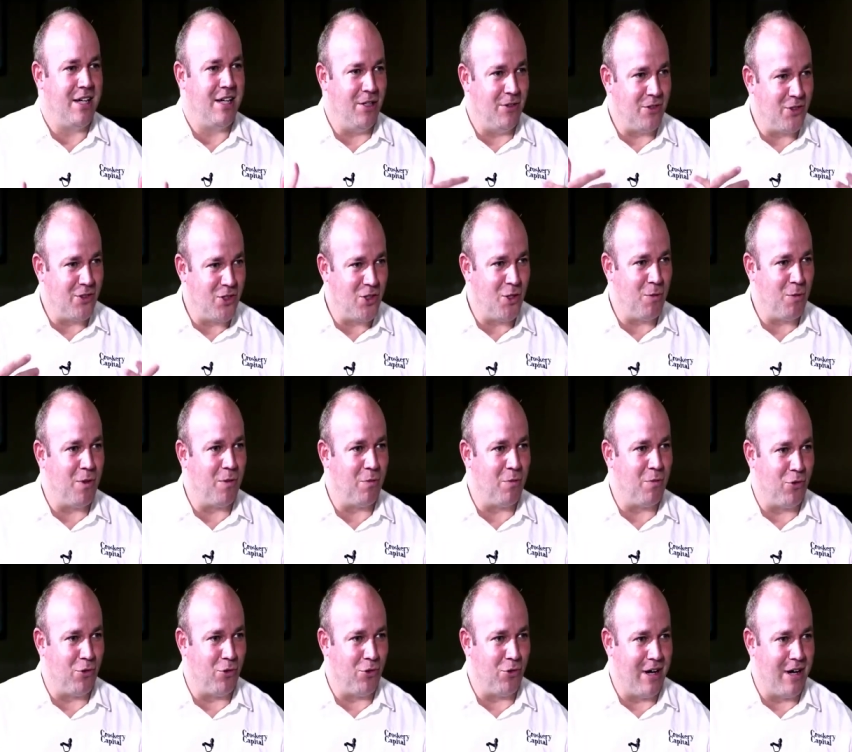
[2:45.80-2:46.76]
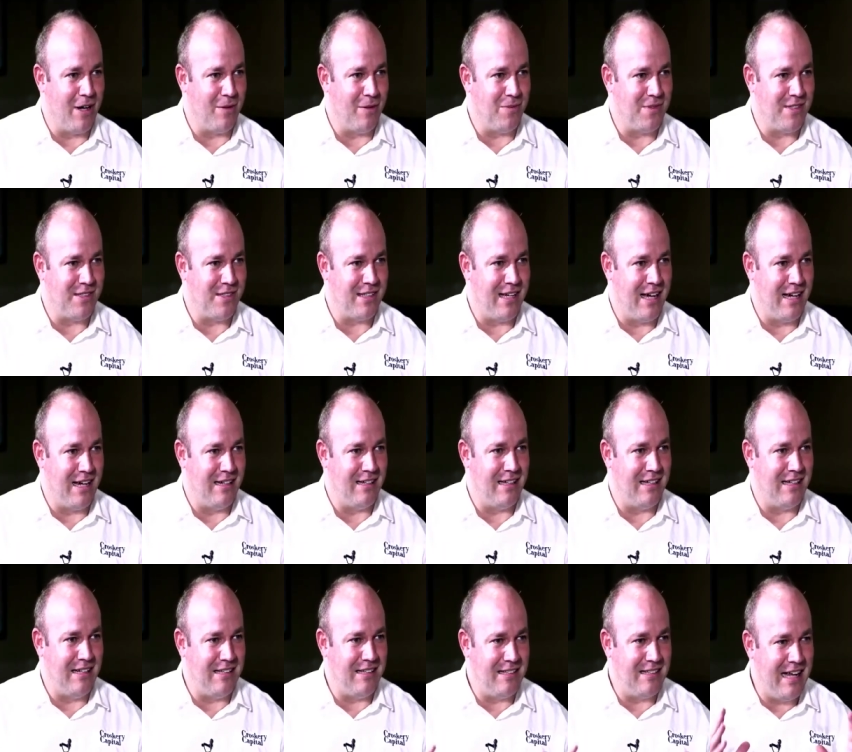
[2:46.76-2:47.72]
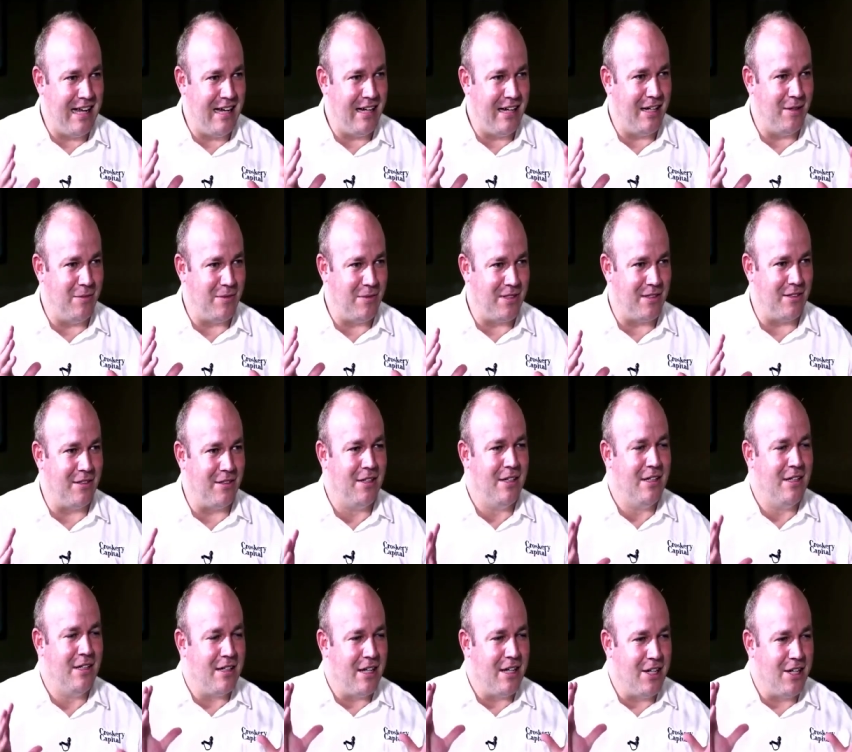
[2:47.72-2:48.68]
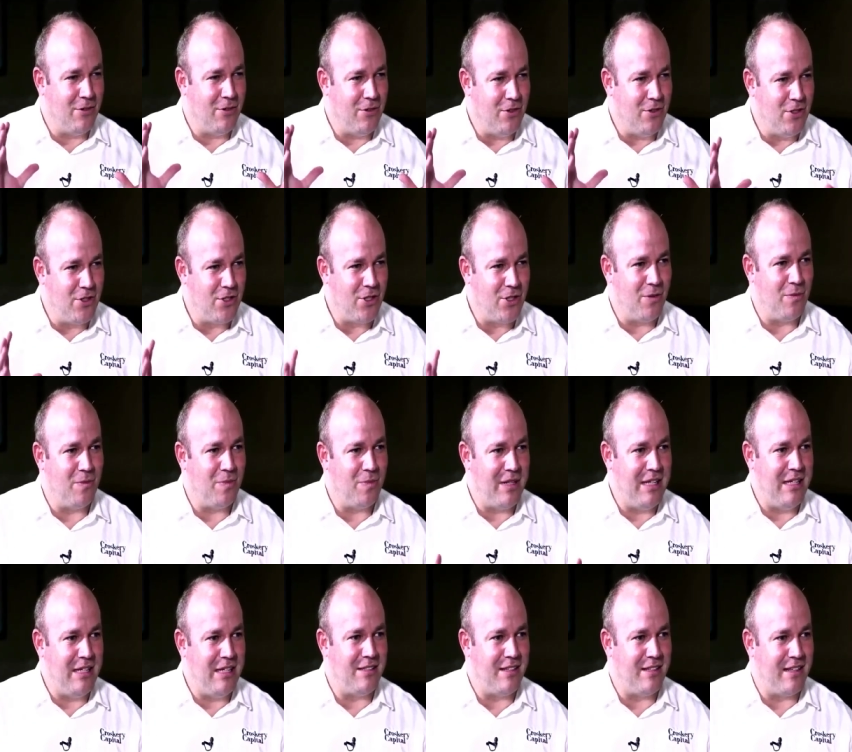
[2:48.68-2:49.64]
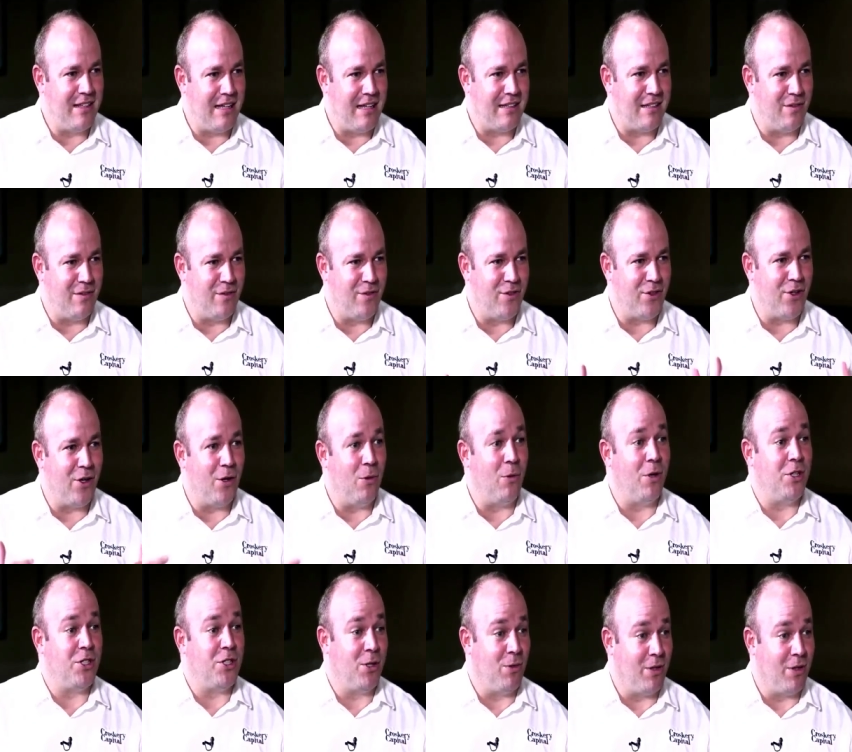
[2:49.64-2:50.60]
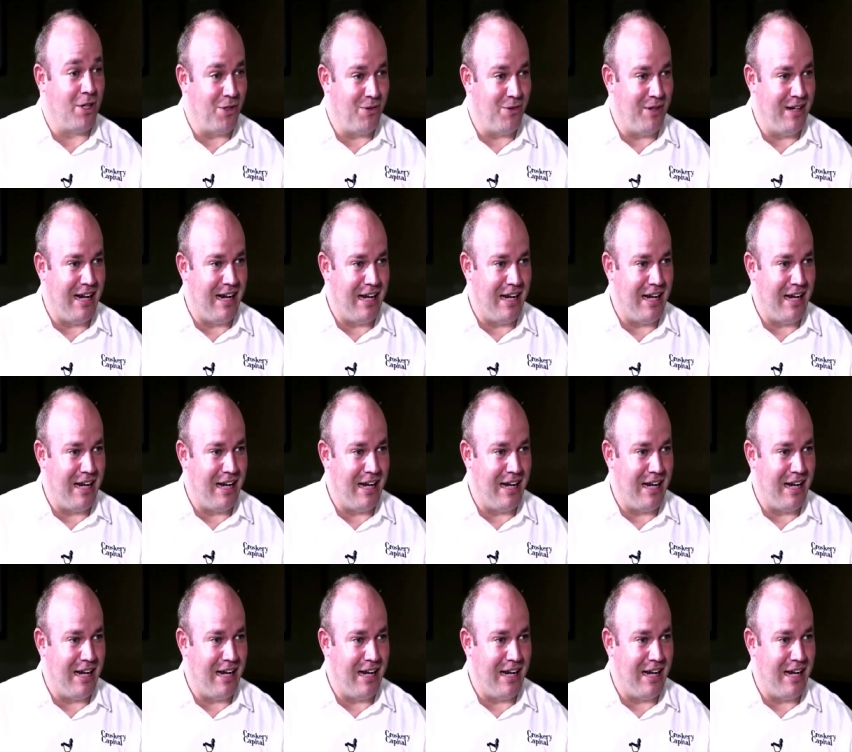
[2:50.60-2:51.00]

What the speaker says: summer programs and tell them to, jump into that and figure out what you want to do in